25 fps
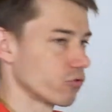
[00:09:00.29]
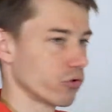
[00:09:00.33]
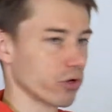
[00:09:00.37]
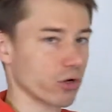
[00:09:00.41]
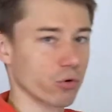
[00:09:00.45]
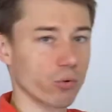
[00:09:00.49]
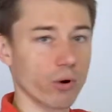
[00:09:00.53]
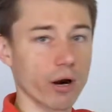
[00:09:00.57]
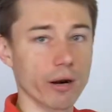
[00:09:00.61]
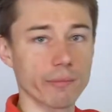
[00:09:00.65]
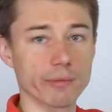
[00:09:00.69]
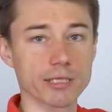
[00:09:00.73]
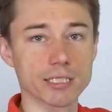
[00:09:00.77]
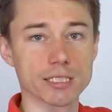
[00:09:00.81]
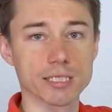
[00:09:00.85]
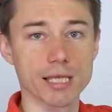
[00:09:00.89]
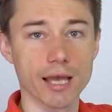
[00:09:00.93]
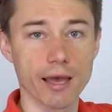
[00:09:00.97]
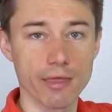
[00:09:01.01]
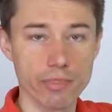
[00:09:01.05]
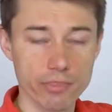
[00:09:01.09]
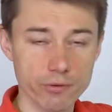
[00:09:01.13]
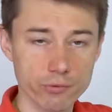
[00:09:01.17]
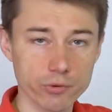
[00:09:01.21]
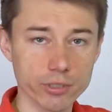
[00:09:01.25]
requirements
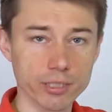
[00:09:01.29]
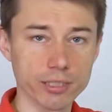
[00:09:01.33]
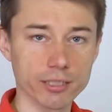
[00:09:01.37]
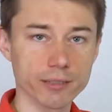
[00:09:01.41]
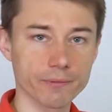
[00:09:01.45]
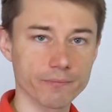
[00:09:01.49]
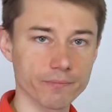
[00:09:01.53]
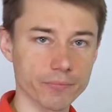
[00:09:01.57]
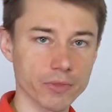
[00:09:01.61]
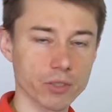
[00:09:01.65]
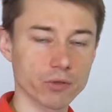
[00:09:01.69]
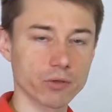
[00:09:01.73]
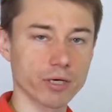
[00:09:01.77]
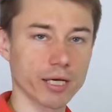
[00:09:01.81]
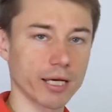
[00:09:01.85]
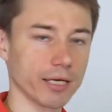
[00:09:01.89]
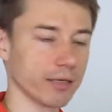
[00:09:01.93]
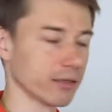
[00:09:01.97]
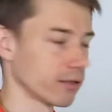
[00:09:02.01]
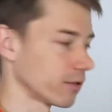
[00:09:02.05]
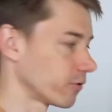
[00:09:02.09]
gathering, okay,